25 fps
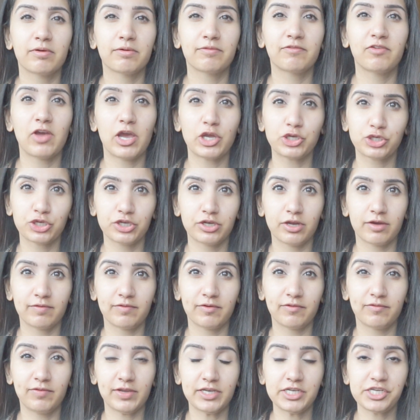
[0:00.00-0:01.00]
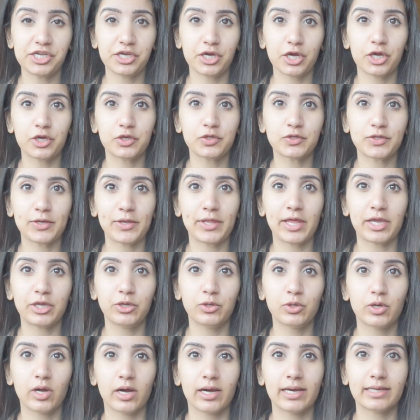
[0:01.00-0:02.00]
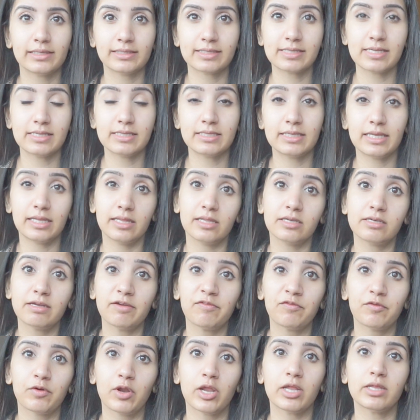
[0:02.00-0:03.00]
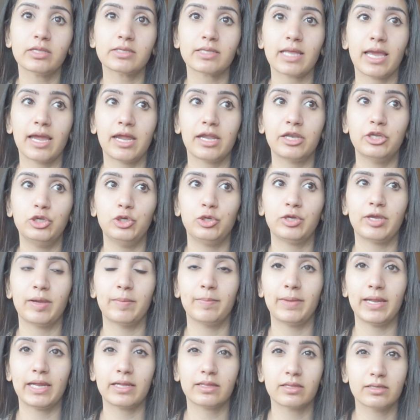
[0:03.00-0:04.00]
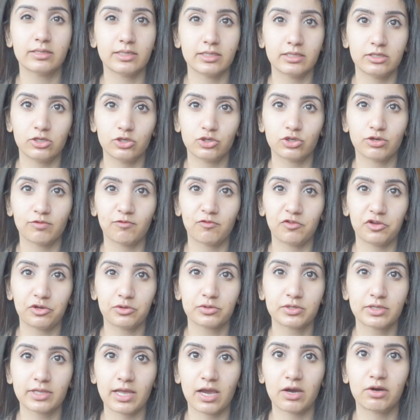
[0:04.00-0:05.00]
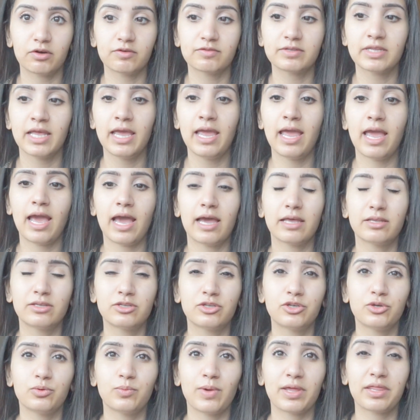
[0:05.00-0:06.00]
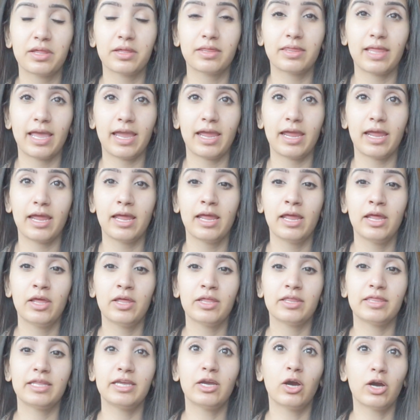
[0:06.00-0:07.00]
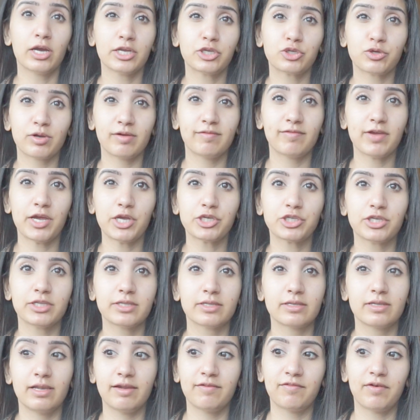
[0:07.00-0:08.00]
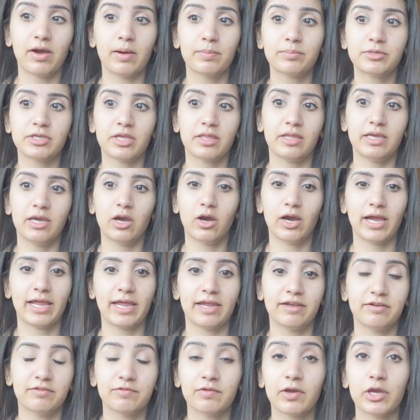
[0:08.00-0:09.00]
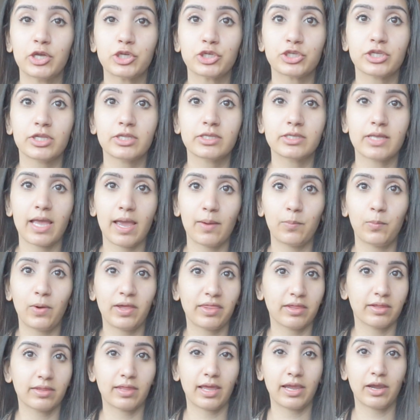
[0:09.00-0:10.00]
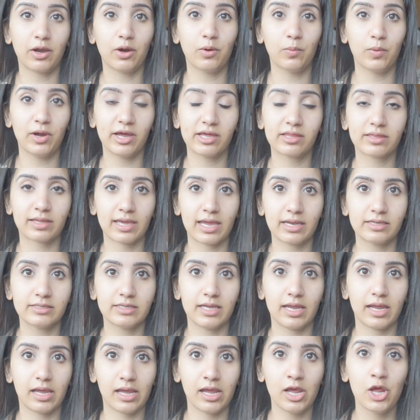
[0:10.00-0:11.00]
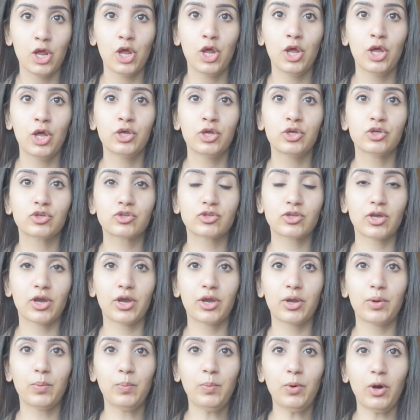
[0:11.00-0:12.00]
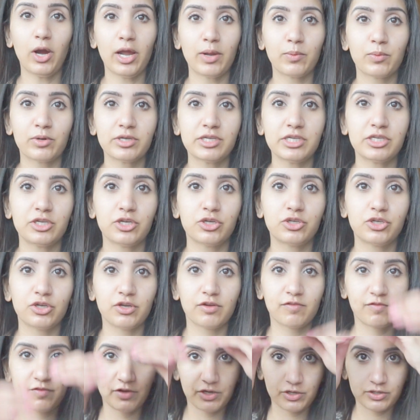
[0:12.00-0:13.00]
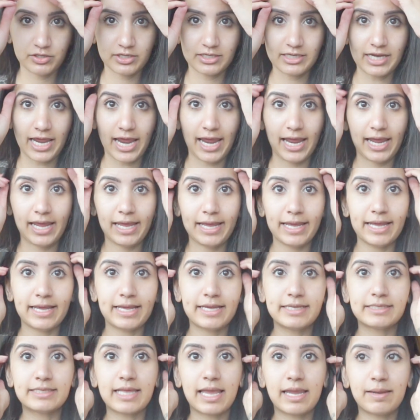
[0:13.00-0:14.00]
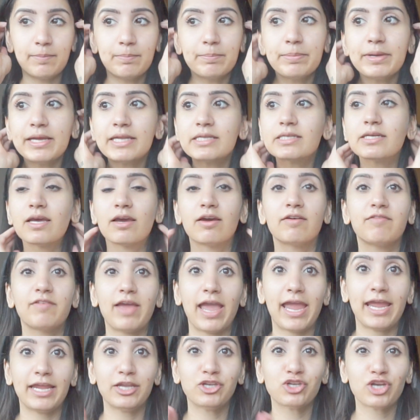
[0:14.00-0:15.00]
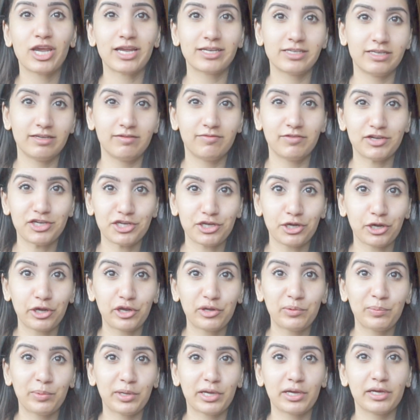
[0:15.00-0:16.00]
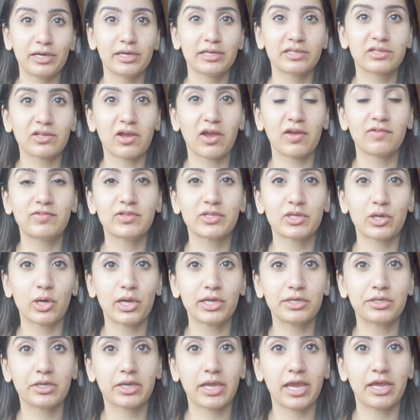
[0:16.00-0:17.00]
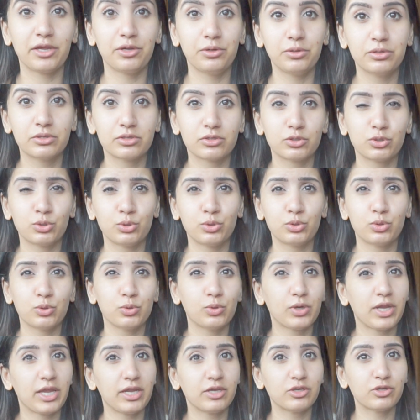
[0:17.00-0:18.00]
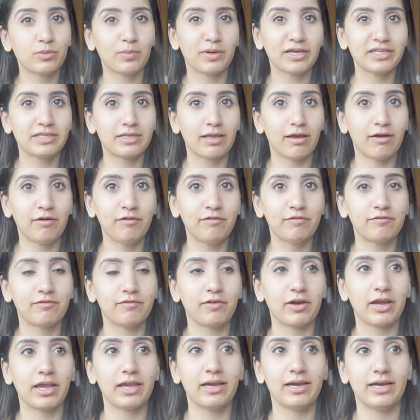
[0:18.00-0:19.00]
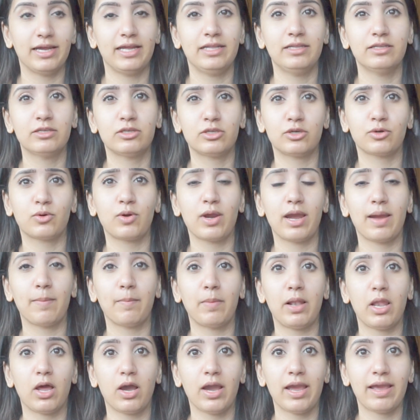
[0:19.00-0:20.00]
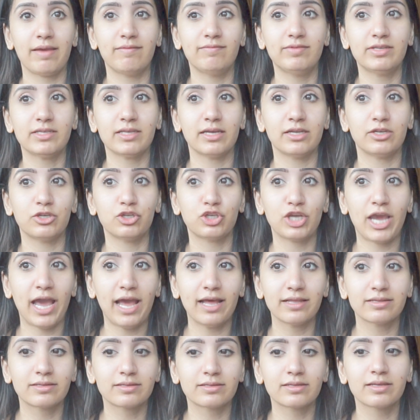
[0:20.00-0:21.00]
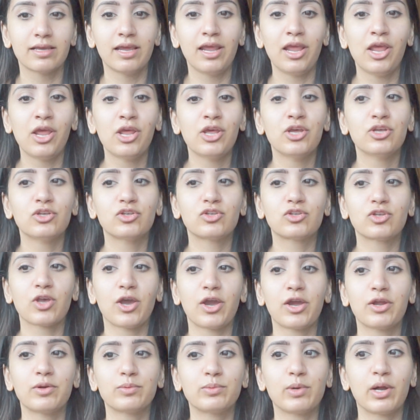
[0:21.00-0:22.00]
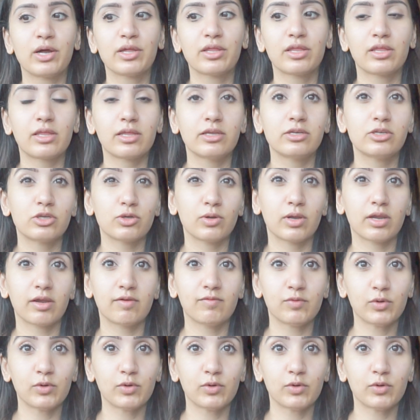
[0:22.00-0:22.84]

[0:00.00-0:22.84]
version of a video so that you guys can see the difference and you can make the decision for yourselves as to whether the high street versions live up to the high end versions and whether they are worth getting. So what I wanted to do for you today is a bit of a chatty video because I've started to get used to talking to myself via Instagram lives and chats. So rather than doing a